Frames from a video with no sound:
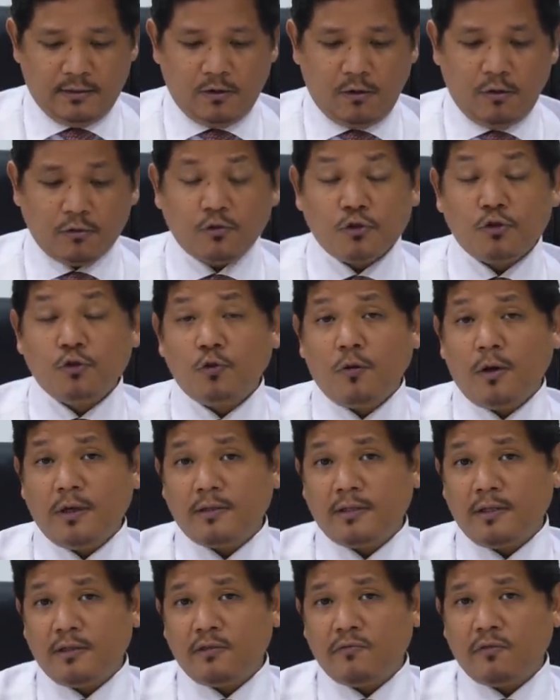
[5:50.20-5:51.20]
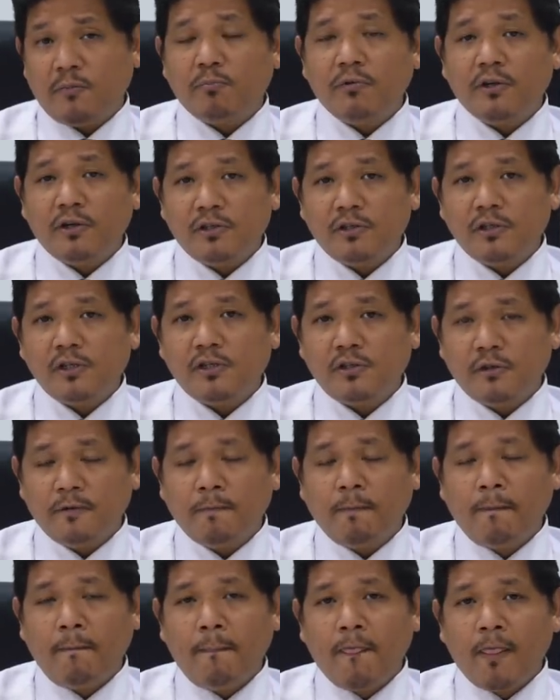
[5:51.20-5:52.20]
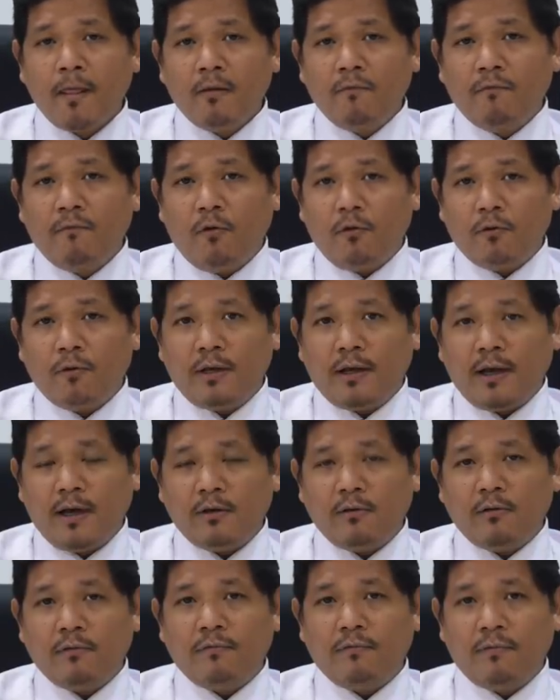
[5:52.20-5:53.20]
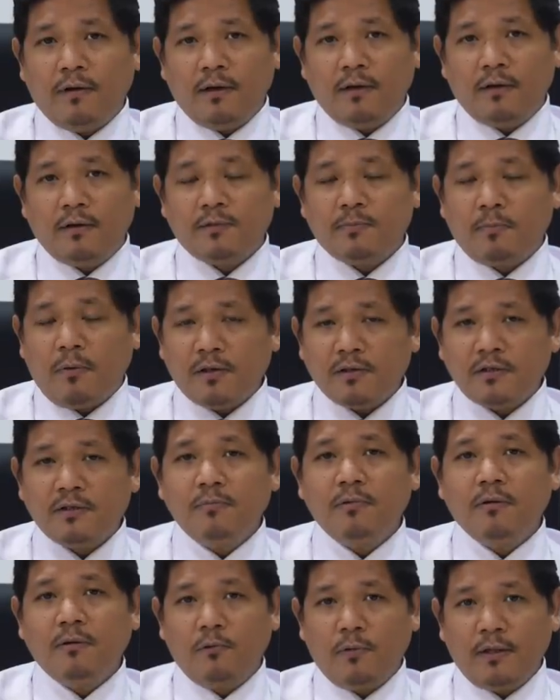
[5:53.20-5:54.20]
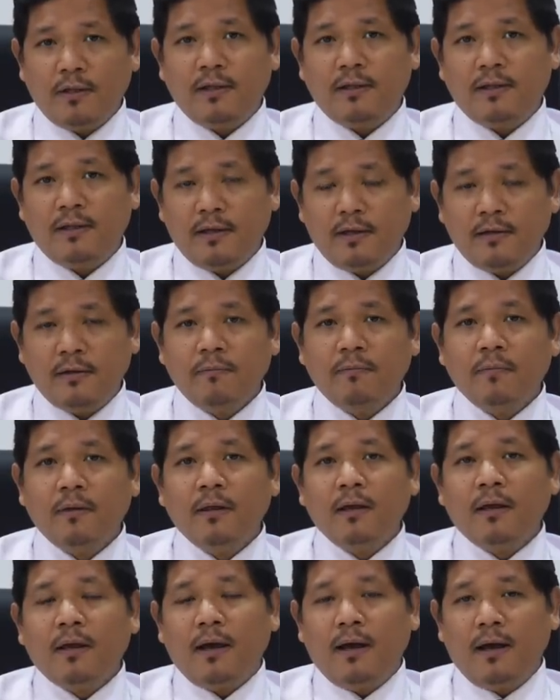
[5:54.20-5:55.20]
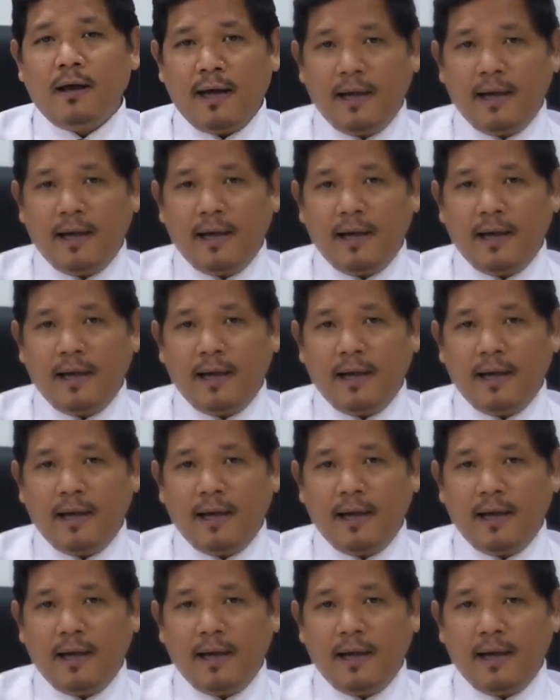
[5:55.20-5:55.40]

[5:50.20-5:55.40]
also show our sense of appreciation for the kind of responsible way that they are